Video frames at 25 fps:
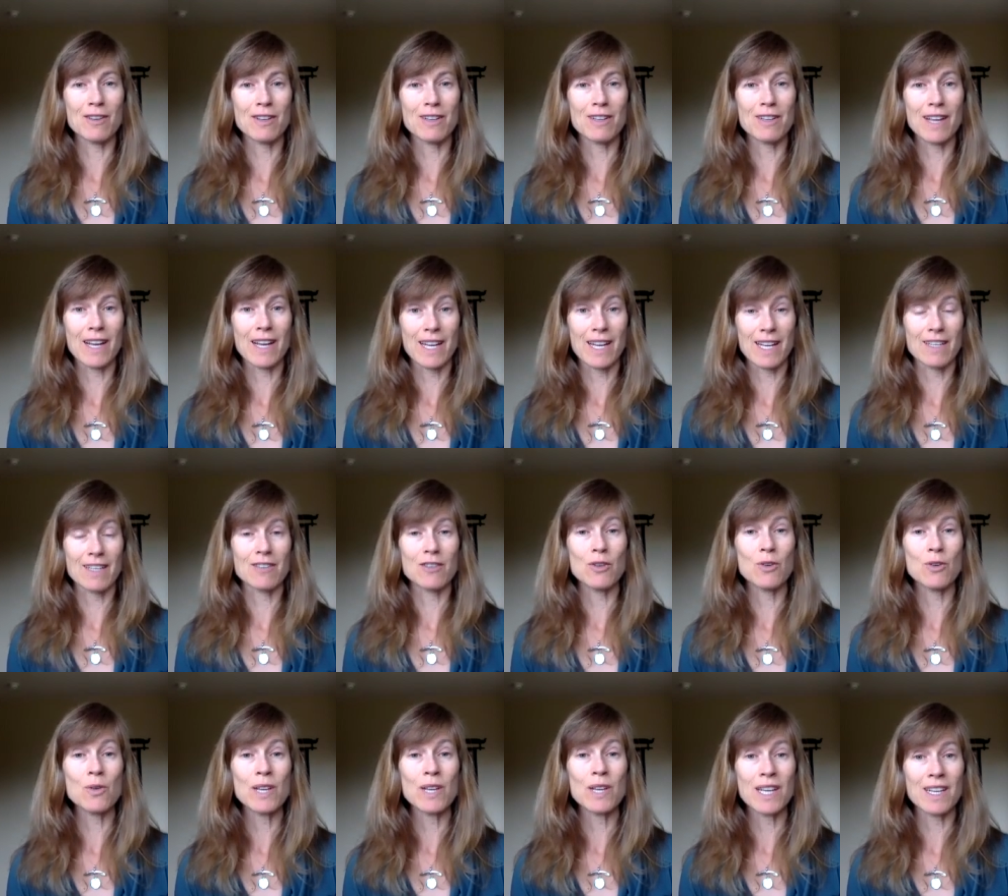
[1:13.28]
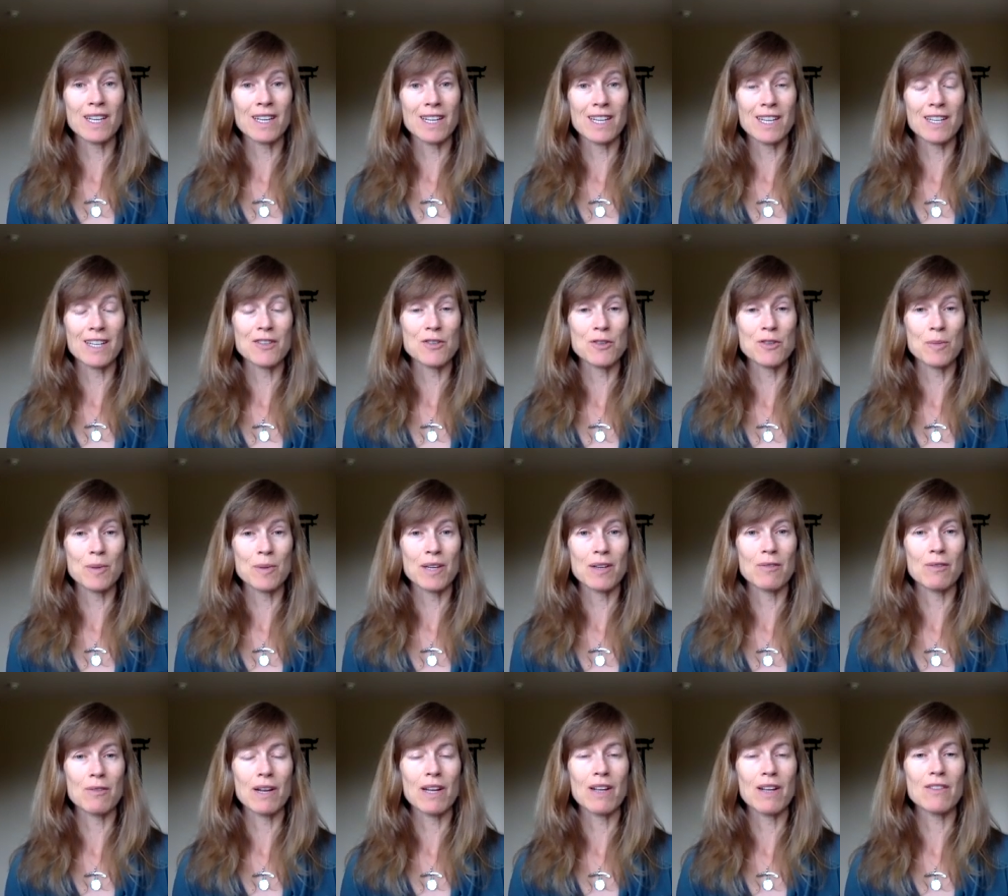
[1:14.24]
like tuning an instrument,
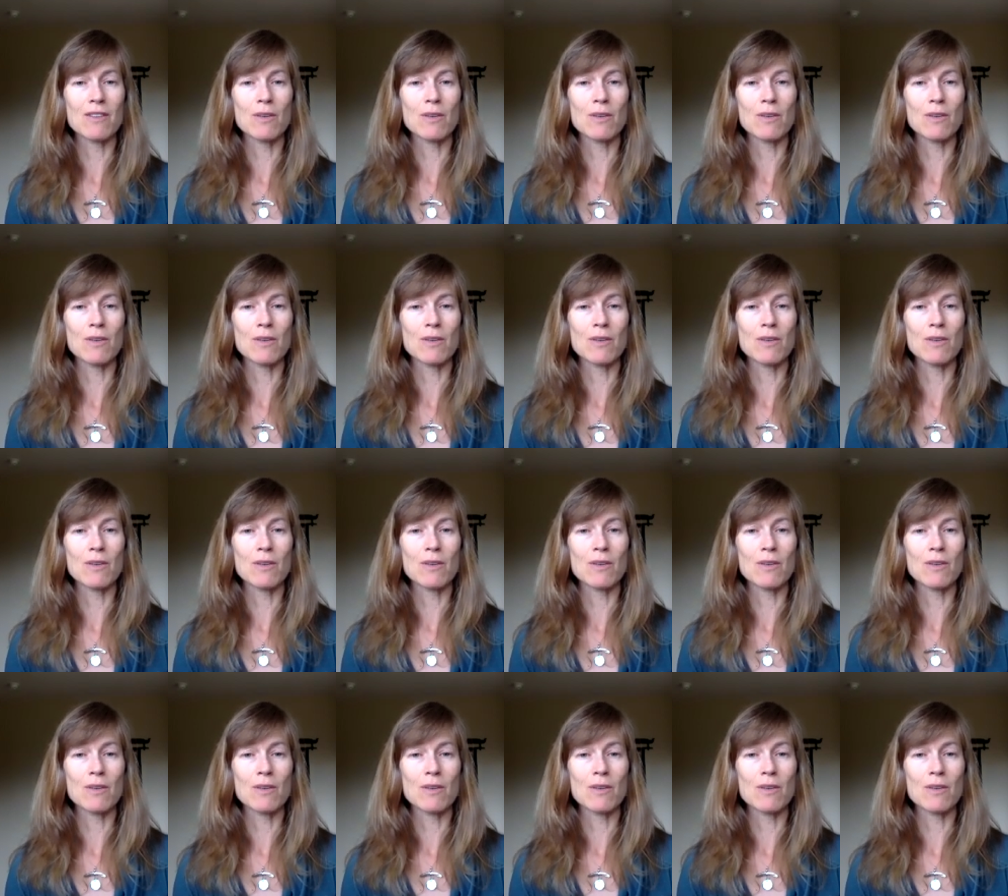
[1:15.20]
right?